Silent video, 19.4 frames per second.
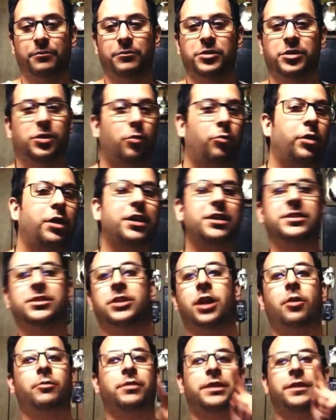So we're going to
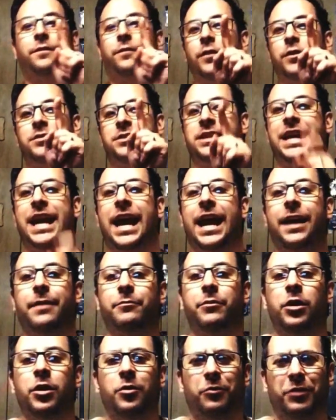start with the first
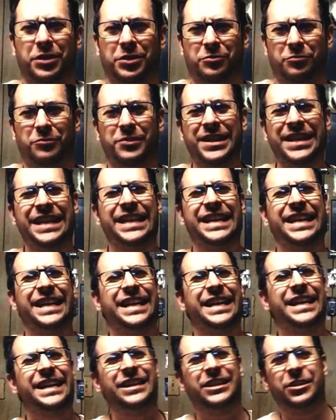game, which
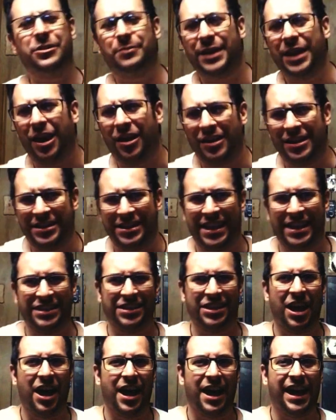really, to be honest,
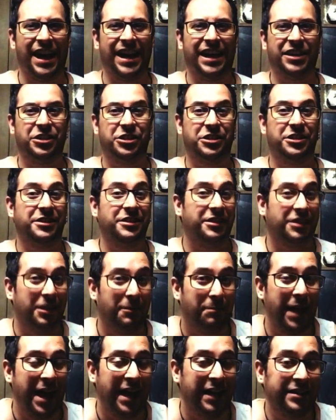has not aged the
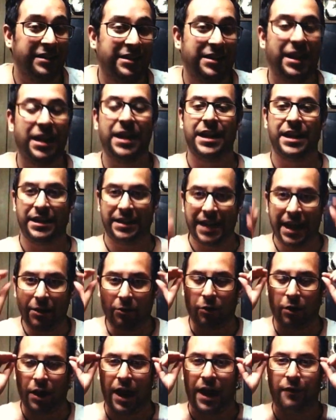best, Dead
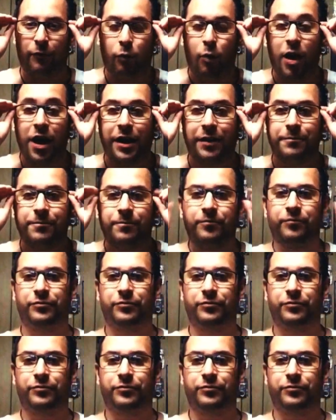or Alive 1.